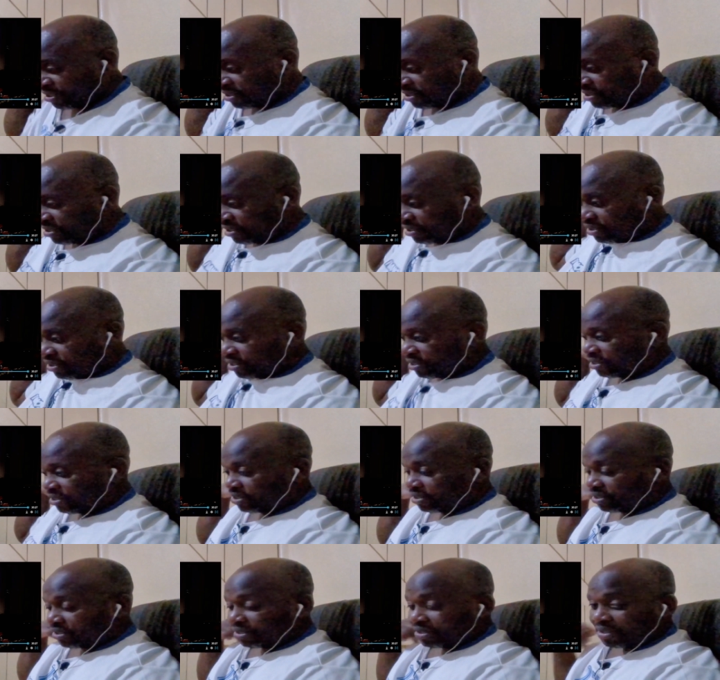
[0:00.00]
and
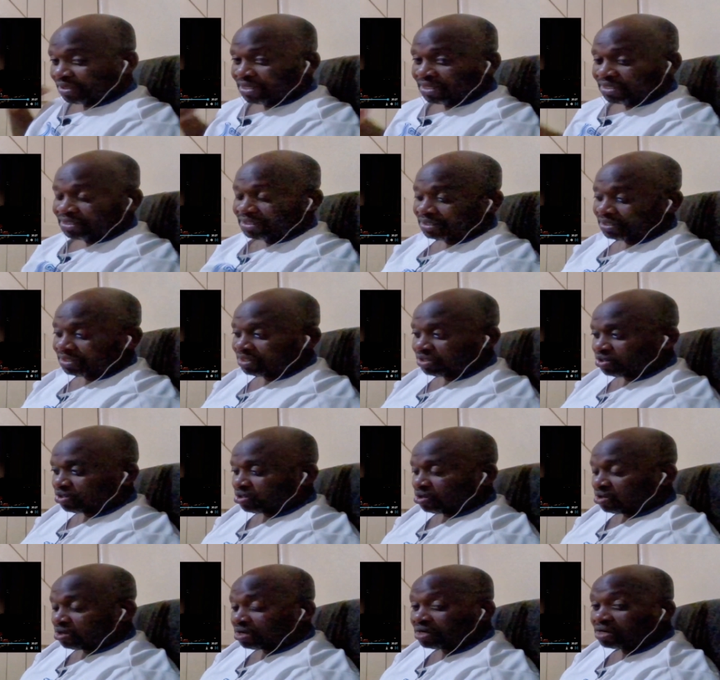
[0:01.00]
sisters, that is the
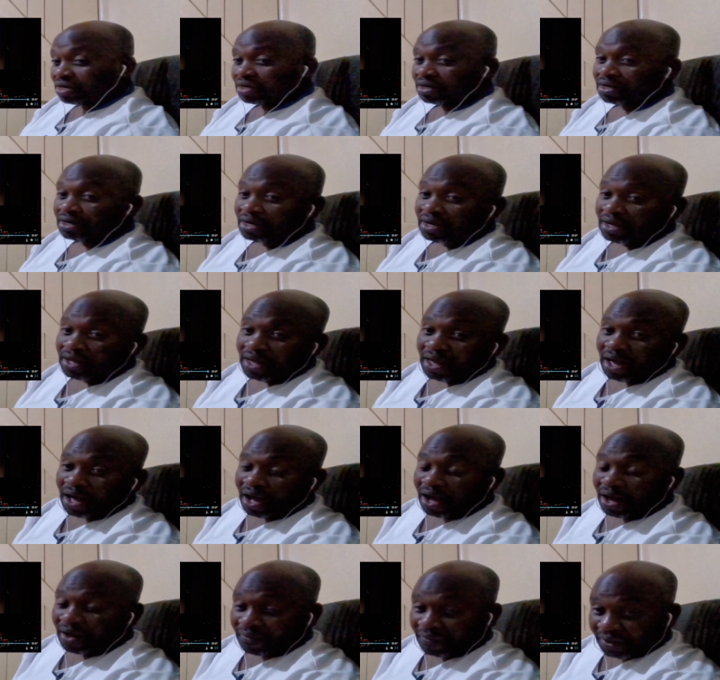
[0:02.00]
talk
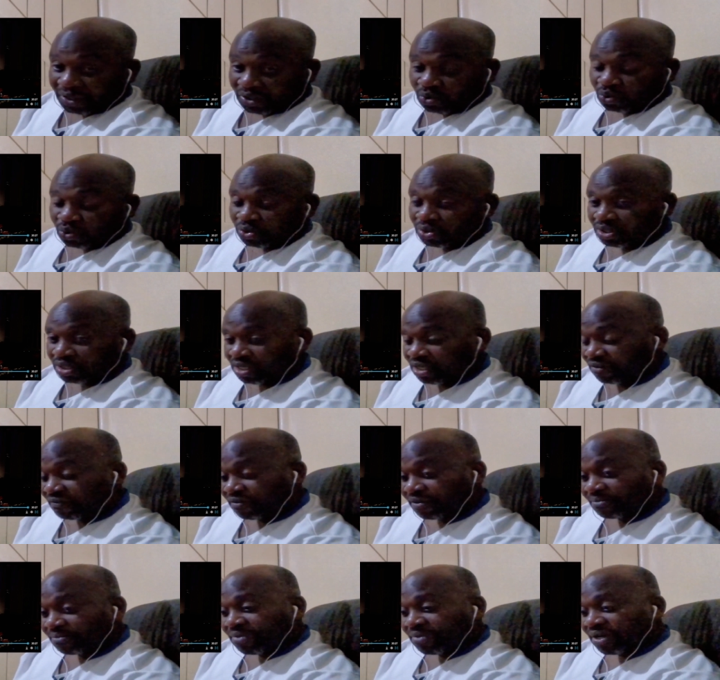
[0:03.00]
uh, that was
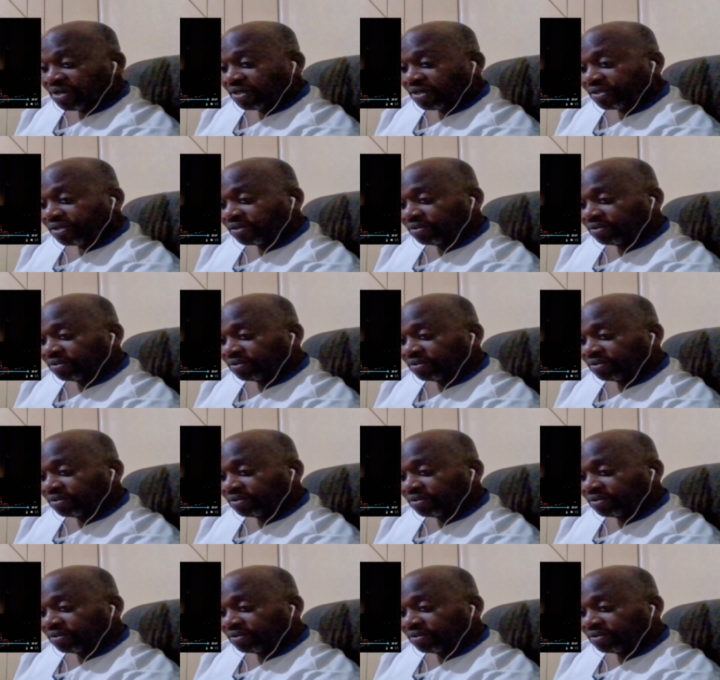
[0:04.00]
given by